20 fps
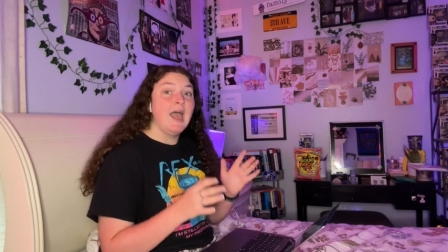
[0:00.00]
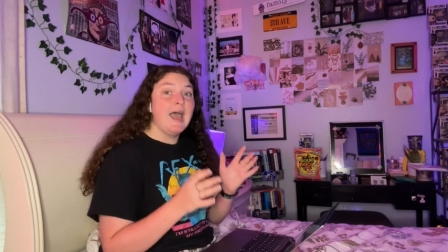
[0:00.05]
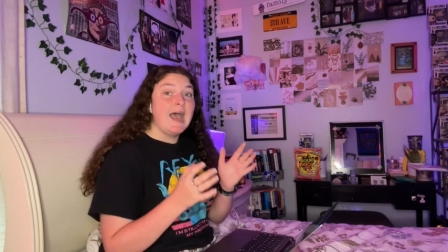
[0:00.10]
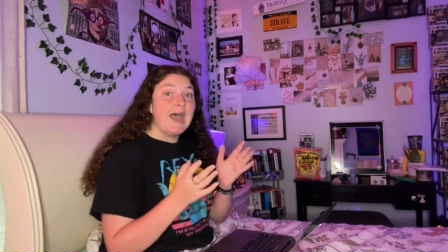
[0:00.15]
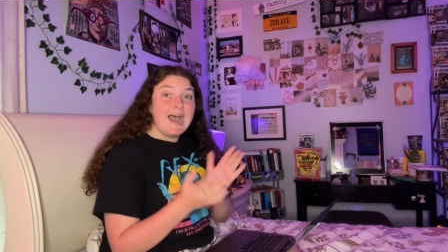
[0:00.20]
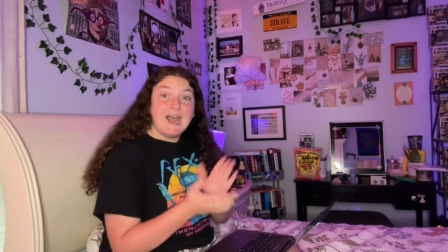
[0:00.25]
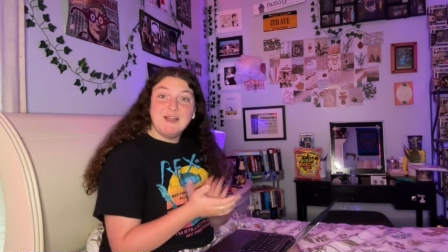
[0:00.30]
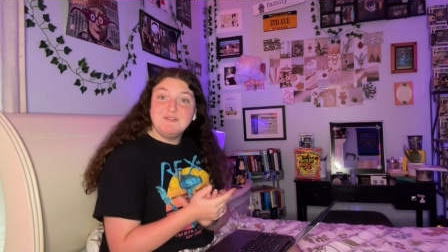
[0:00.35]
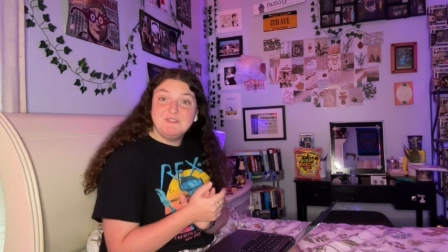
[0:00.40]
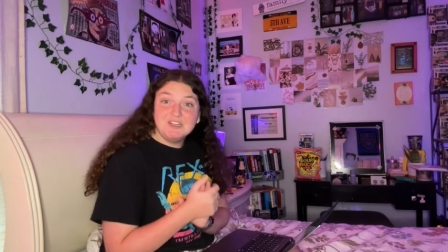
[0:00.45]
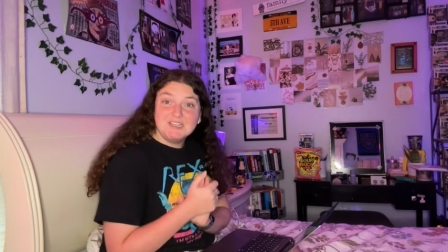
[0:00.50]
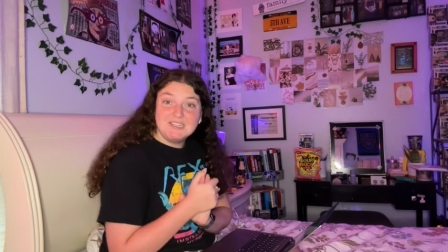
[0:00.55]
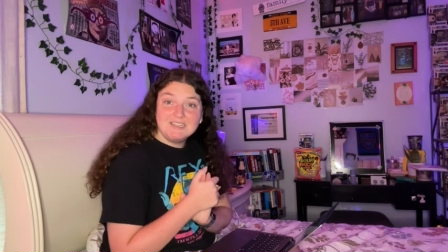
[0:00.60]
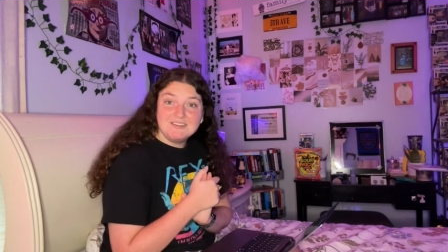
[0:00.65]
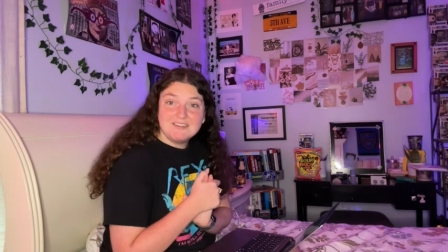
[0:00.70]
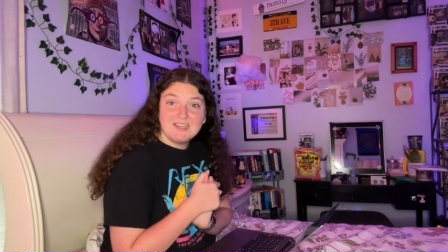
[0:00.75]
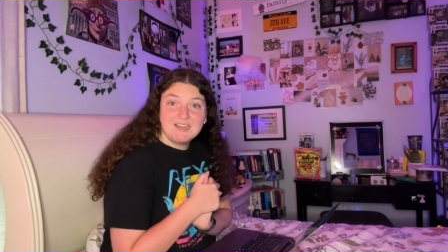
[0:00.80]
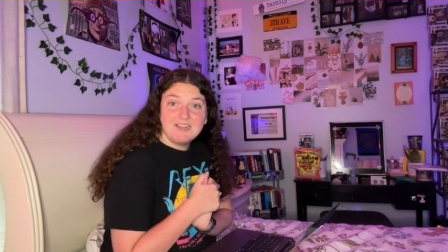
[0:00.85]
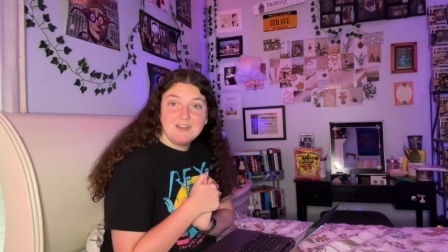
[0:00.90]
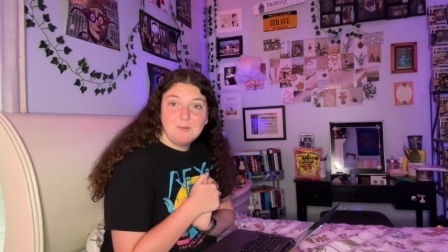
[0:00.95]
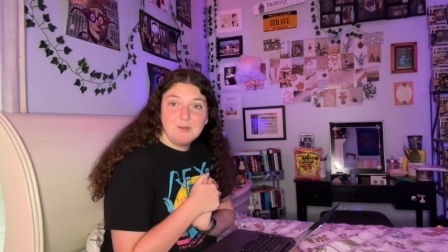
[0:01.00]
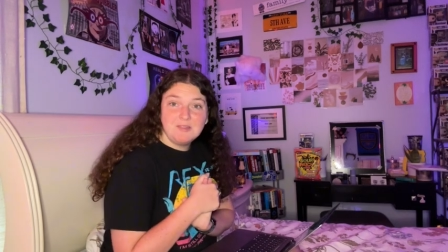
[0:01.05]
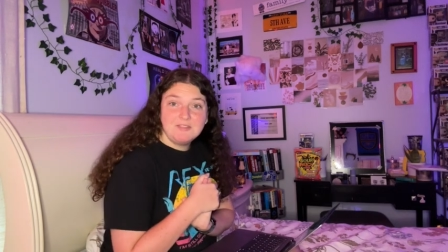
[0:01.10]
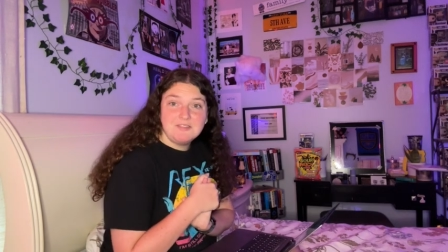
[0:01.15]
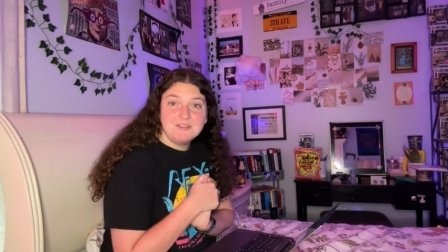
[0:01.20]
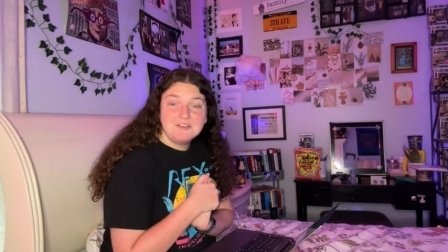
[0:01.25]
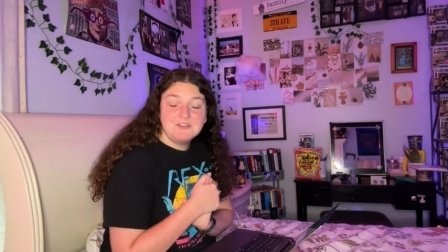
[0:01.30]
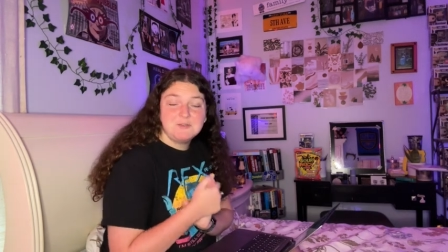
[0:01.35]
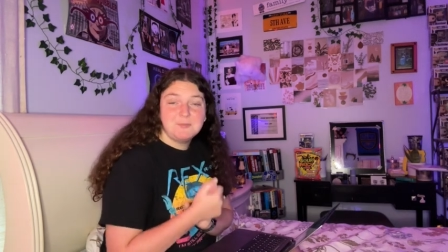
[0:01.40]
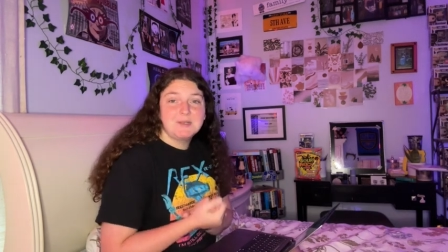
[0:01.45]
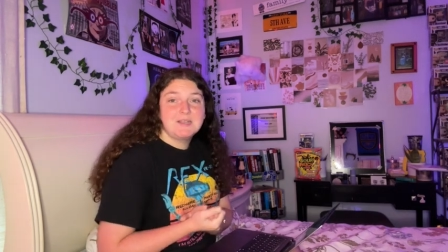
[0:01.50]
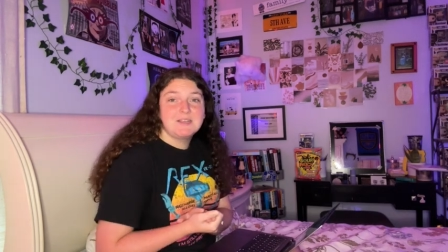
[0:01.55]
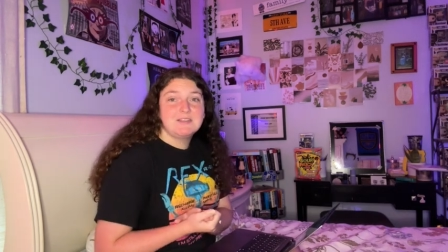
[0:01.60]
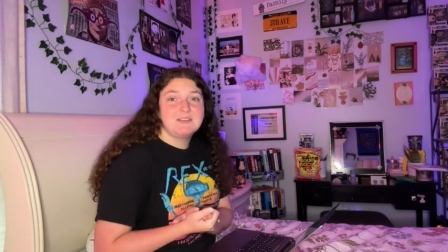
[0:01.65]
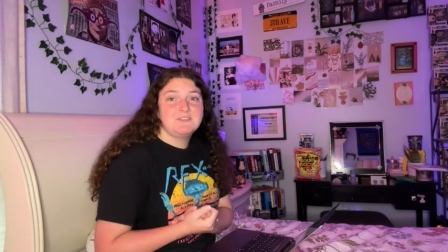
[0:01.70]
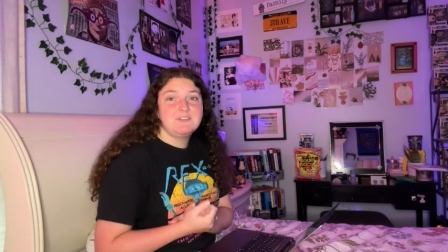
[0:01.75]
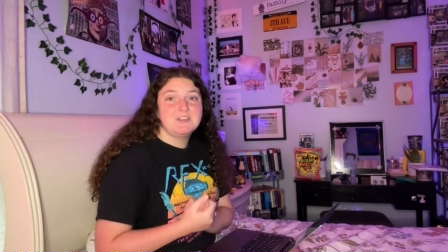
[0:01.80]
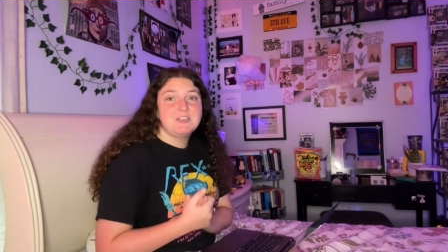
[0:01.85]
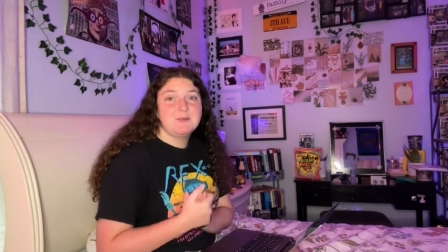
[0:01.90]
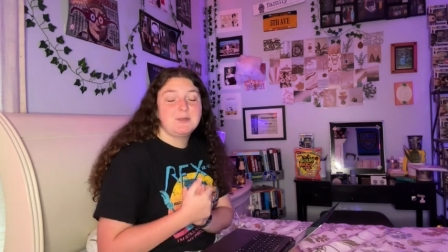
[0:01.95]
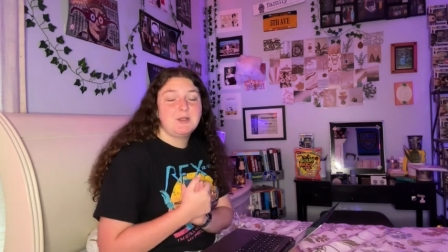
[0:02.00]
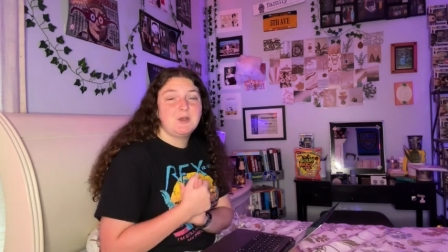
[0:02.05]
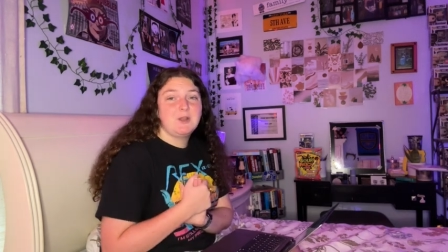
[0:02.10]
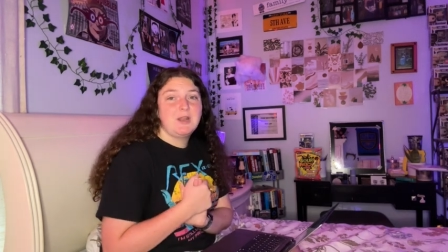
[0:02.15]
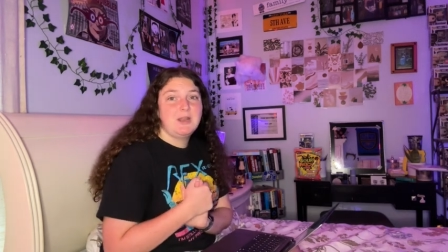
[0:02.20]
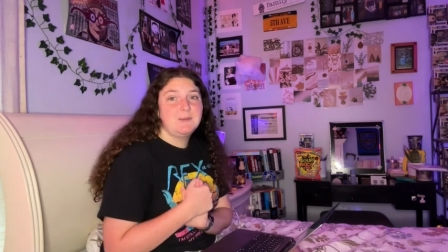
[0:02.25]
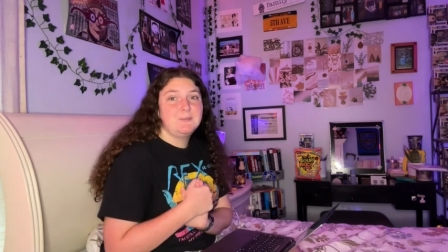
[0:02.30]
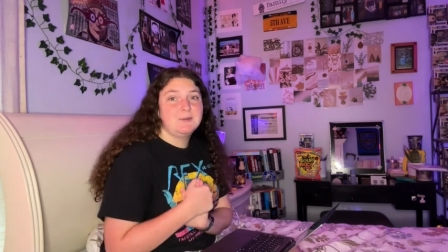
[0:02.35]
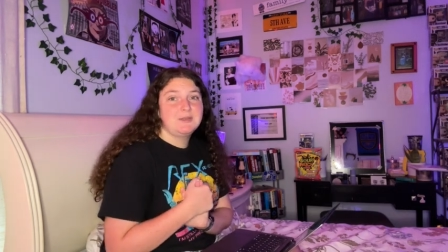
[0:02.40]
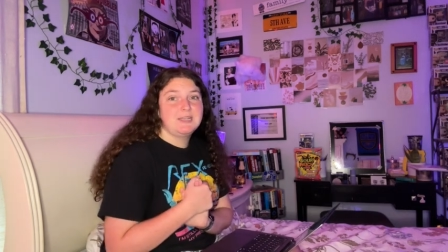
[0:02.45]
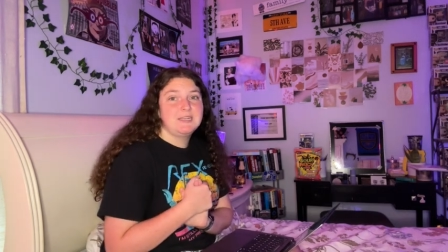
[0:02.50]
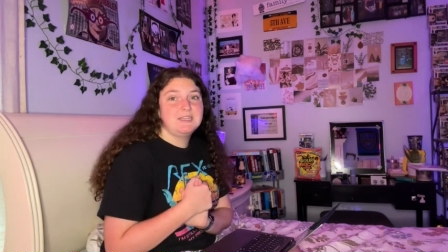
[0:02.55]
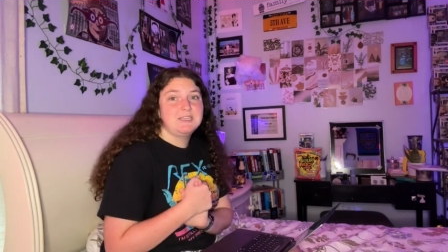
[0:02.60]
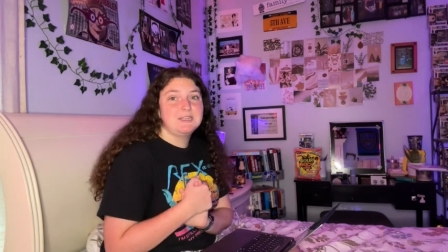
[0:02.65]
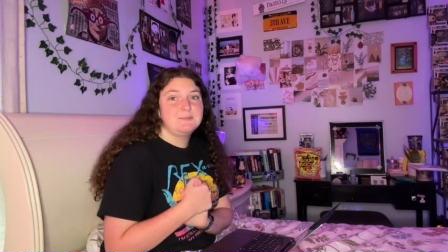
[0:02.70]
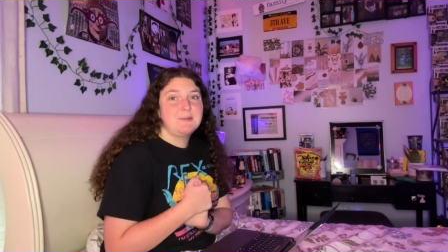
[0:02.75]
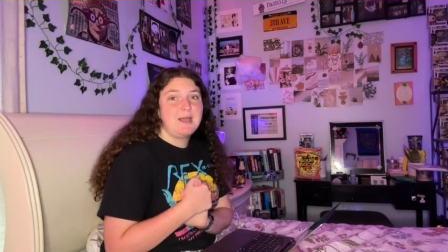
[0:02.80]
I'm really excited about this because every time I go to Animal Kingdom,